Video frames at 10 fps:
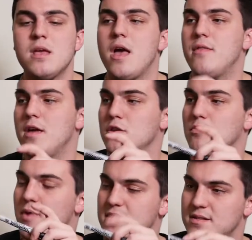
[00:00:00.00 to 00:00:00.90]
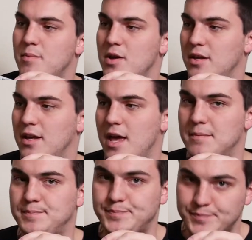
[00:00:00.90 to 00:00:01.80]
And then you press the button
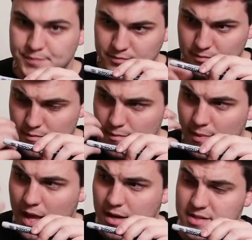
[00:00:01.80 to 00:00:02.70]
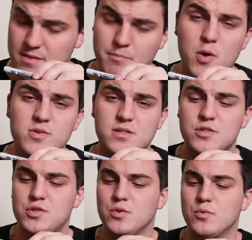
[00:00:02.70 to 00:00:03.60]
again, and it's supposed to
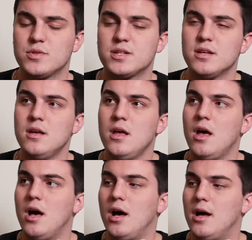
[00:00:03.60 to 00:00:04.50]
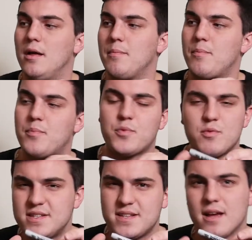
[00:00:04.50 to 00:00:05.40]
shoot
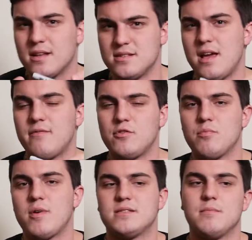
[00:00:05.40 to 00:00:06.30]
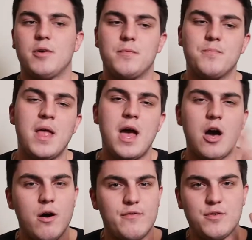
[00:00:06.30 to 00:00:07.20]
3 seconds after you press the button.
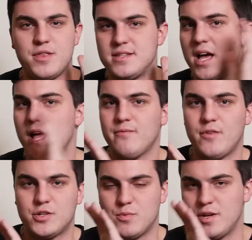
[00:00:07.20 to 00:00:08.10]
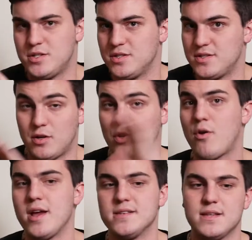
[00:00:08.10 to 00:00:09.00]
However, the time fluctuations are
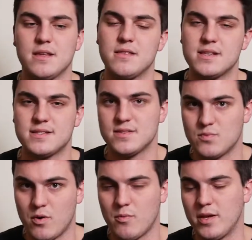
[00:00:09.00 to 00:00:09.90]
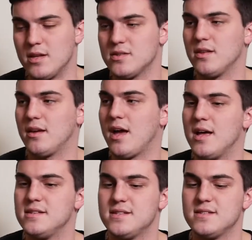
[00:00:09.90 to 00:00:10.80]
crazy, and this is where we get into the
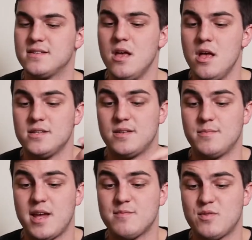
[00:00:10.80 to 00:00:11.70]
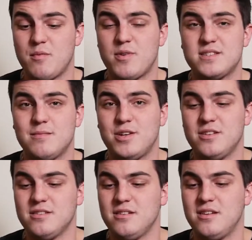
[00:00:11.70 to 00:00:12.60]
cons. Is sometimes when I press the
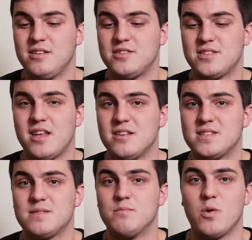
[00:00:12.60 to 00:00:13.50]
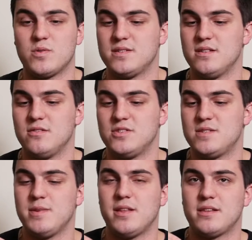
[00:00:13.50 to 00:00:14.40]
button, it just kind of smokes, and it'll just
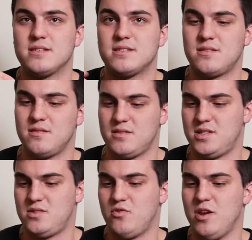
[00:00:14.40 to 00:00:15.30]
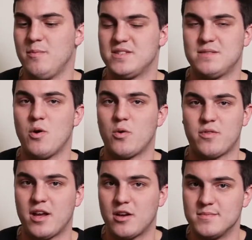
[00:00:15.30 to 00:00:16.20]
be like this stream of smoke
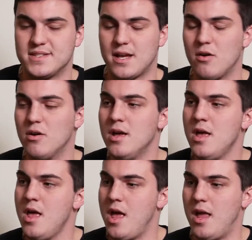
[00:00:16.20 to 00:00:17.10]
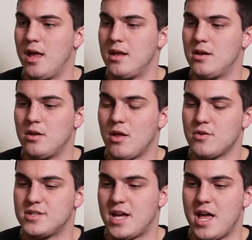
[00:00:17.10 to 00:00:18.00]
that comes out. And another
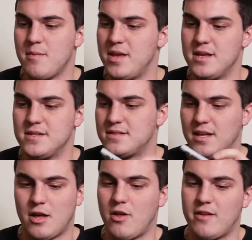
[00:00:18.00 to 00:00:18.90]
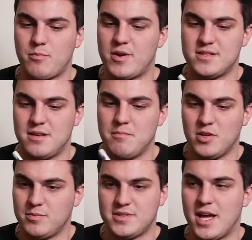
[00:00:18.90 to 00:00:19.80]
time is like I'll have to press it
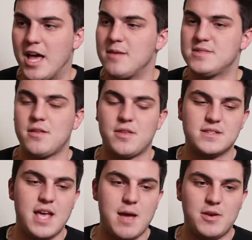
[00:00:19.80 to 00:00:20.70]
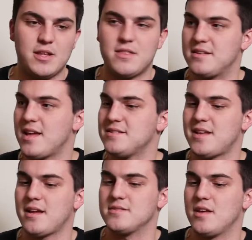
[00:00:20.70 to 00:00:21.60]
multiple times, nothing's happening, then 10
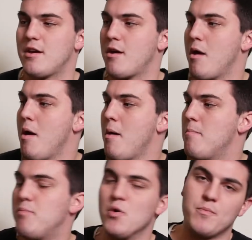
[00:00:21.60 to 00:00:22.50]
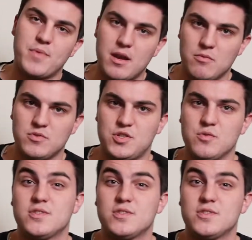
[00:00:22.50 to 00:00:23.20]
seconds later, boom, then it will shoot.